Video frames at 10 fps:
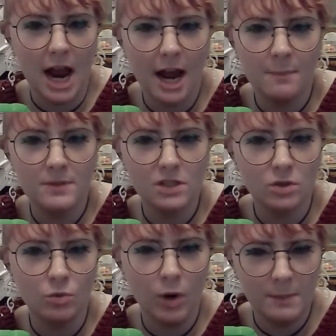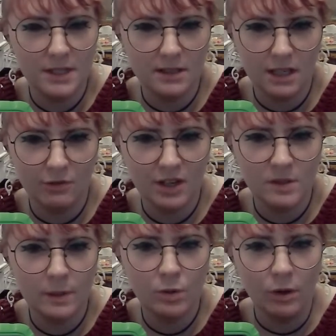apps and websites like
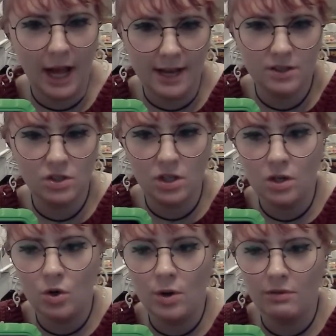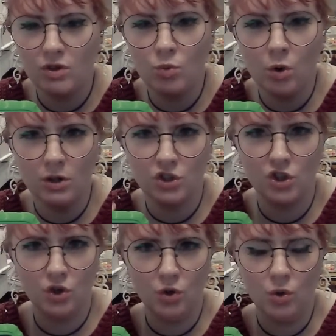Facebook will ask you if you want
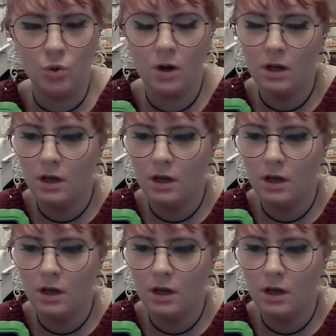to,